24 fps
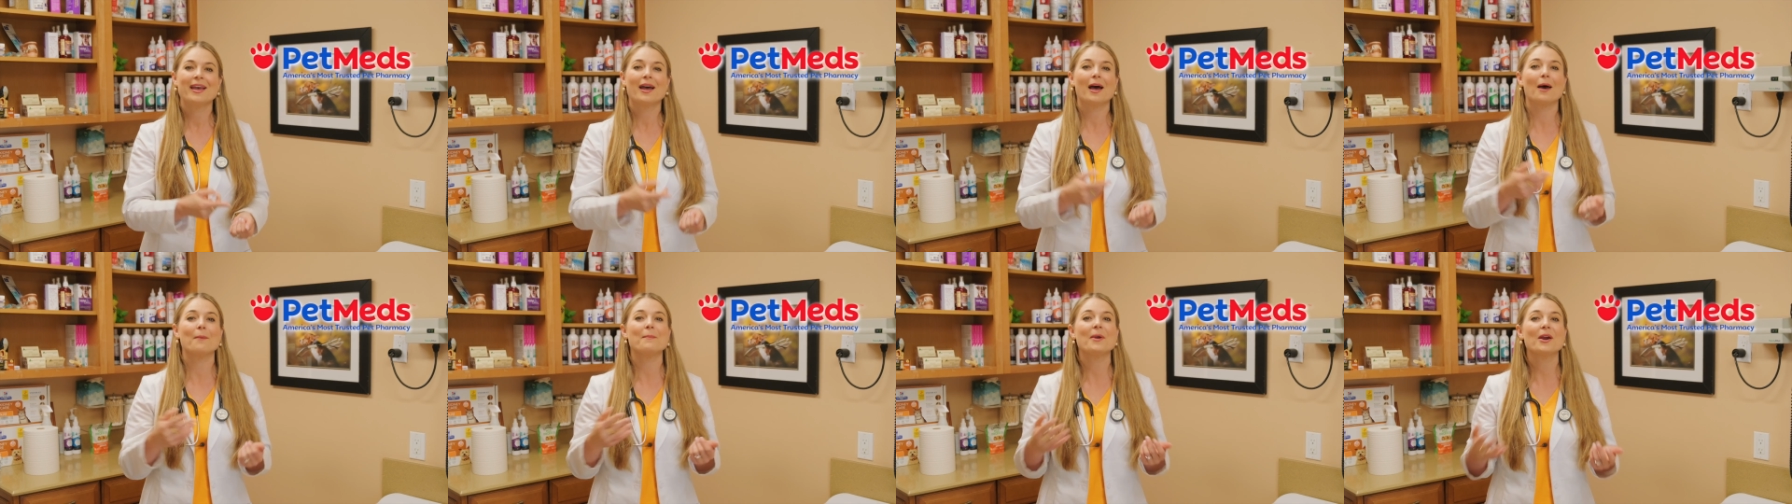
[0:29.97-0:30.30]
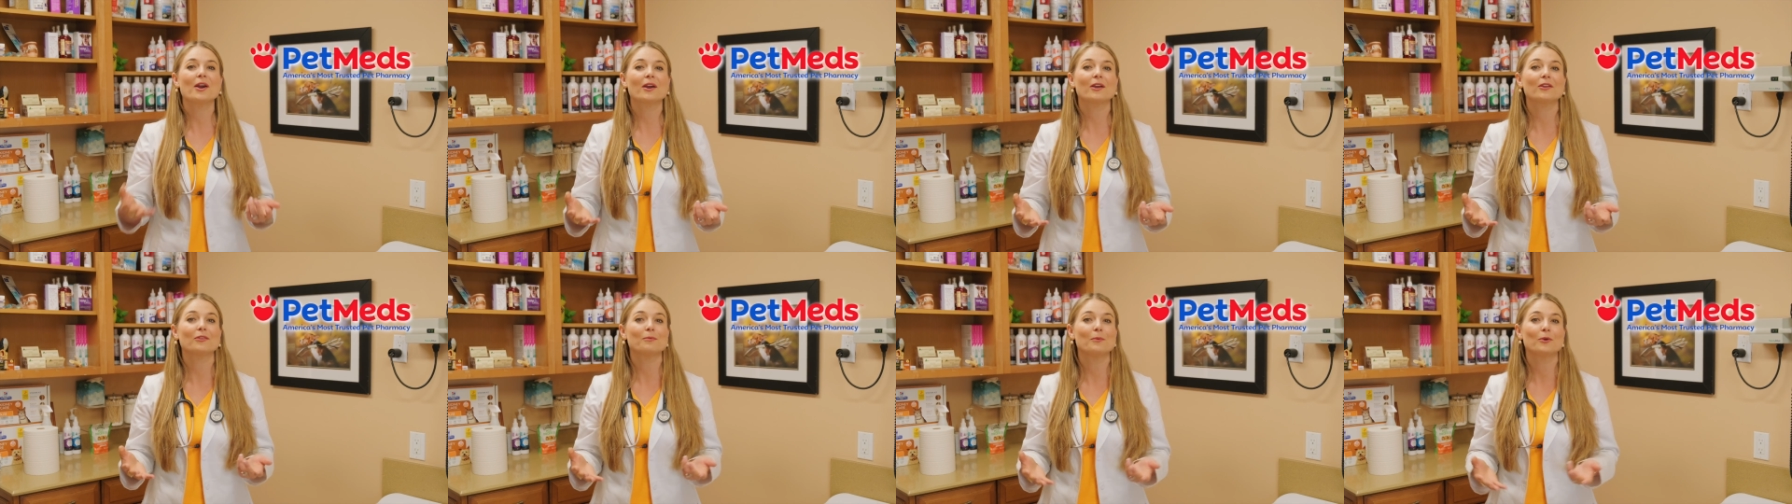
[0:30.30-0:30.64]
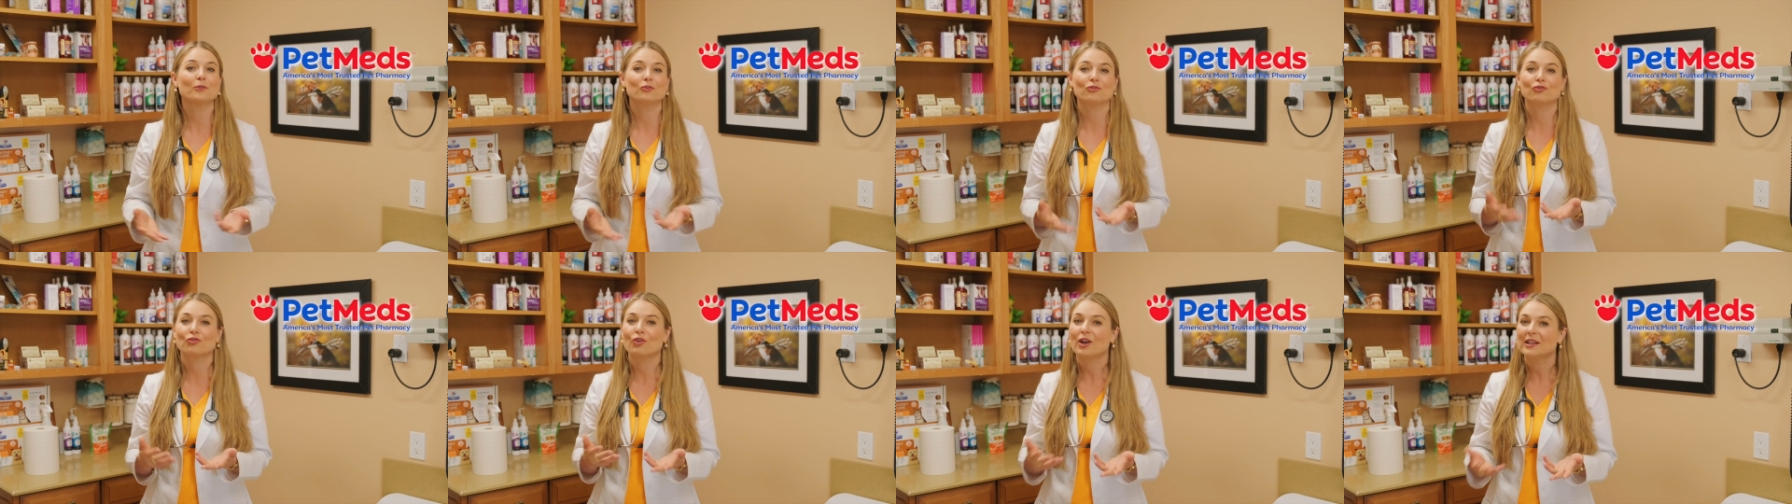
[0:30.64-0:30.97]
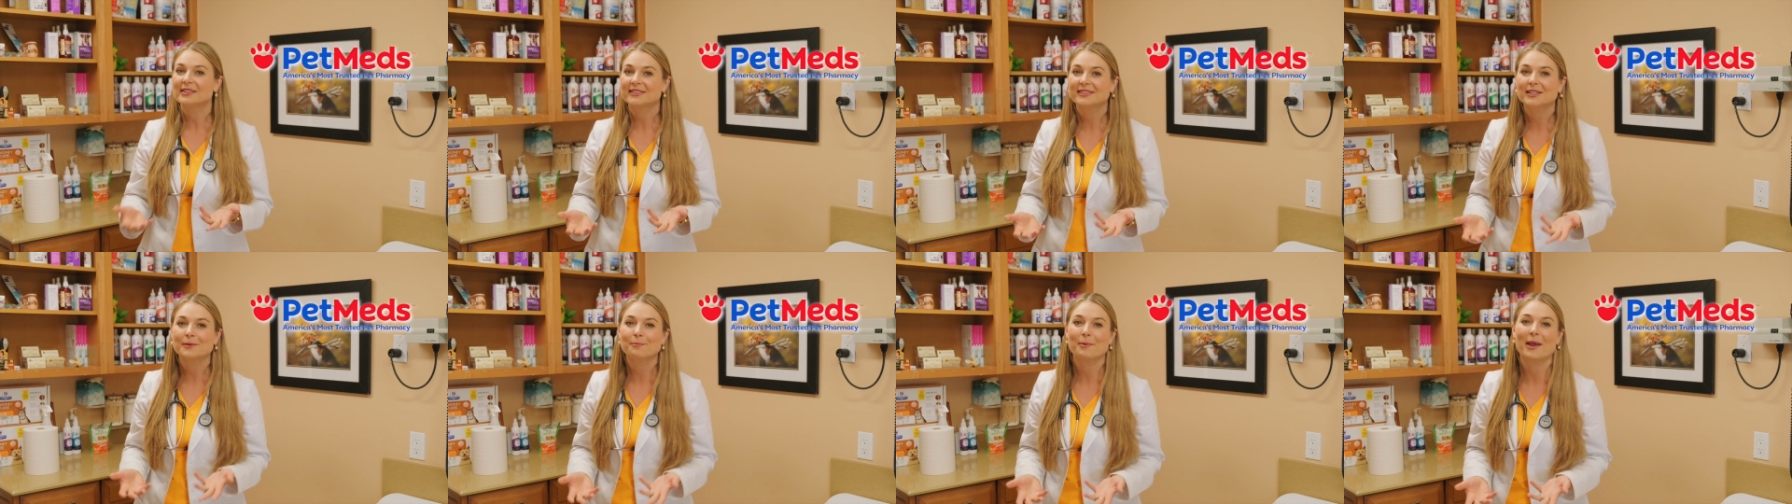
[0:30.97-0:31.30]
America's most
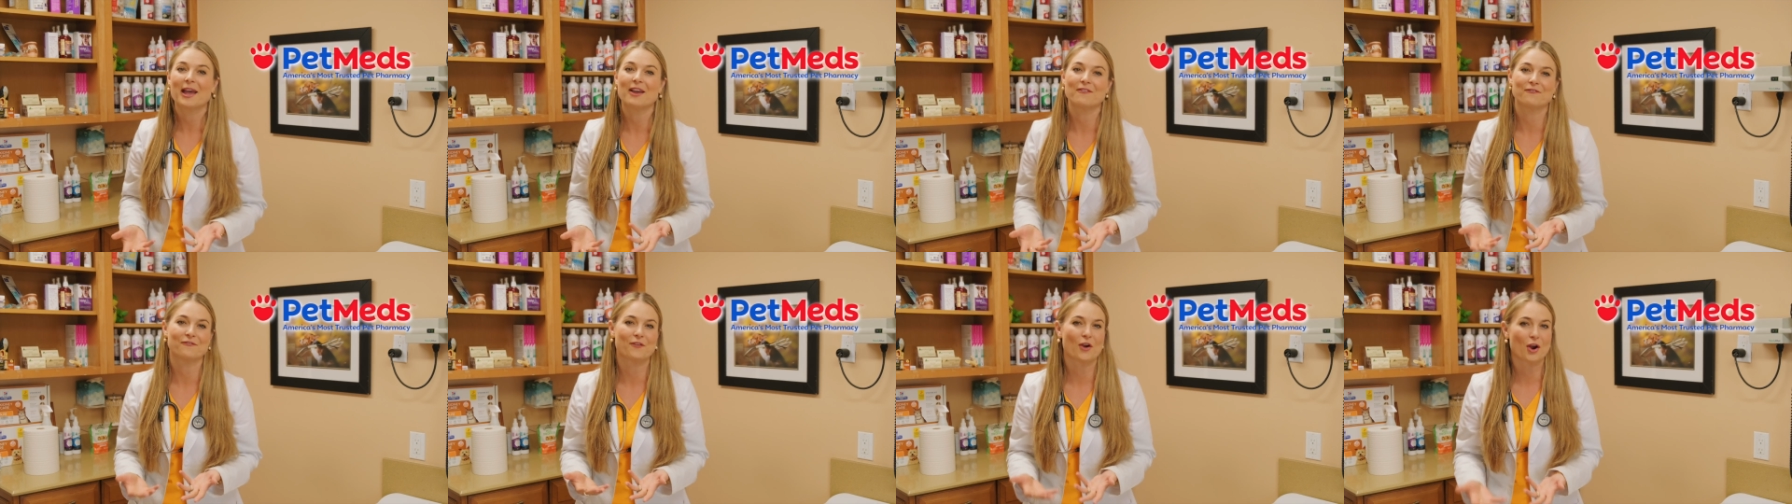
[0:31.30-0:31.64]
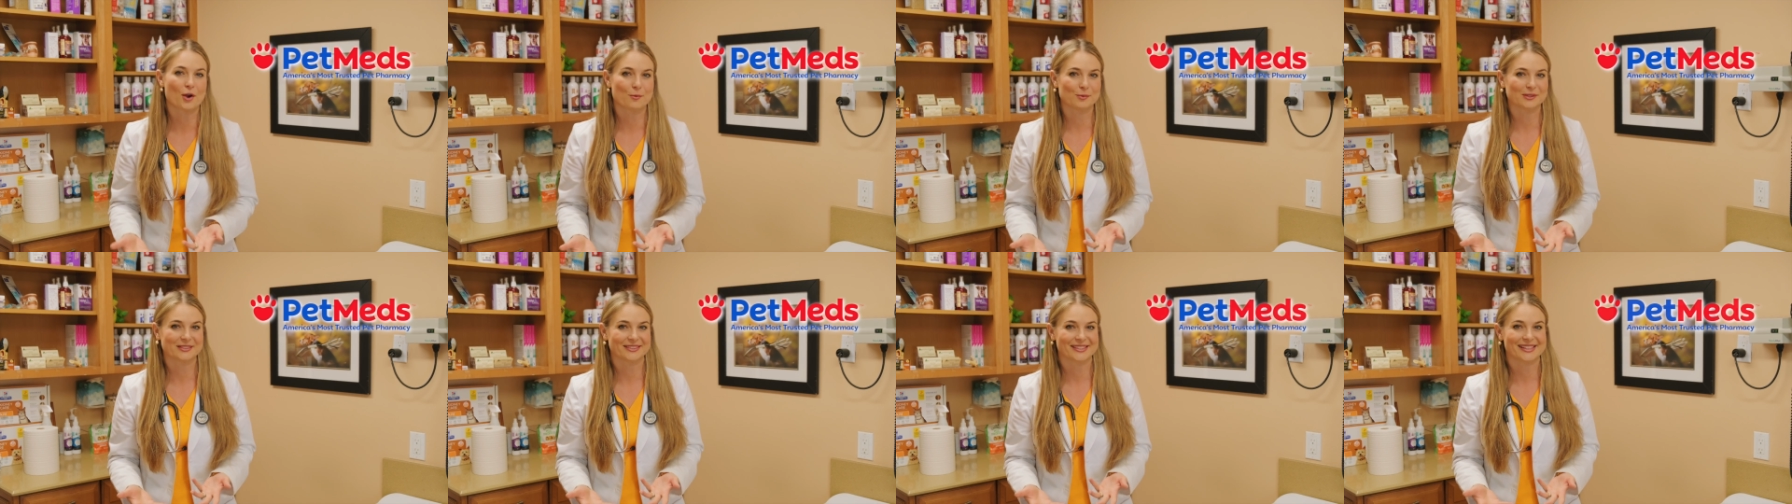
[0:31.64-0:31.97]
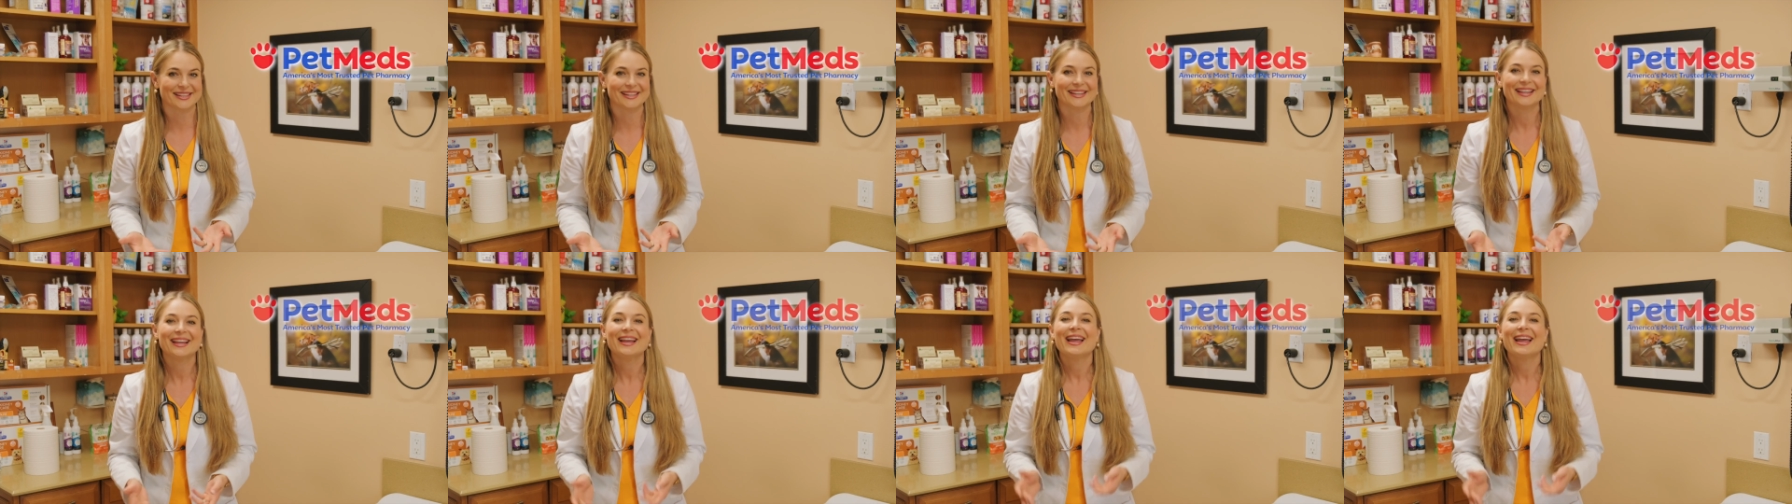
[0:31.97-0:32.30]
trusted pet pharmacy.